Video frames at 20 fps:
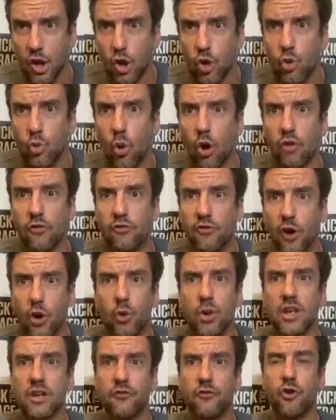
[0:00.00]
who are
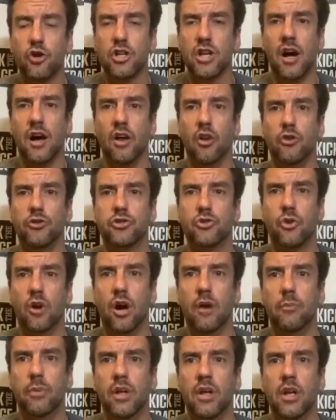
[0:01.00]
voting for Donald
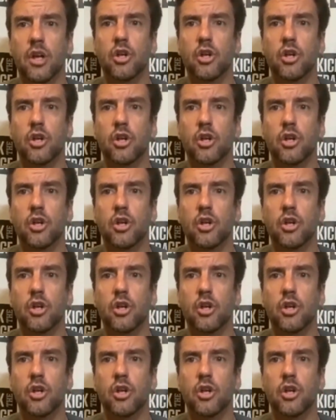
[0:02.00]
Trump,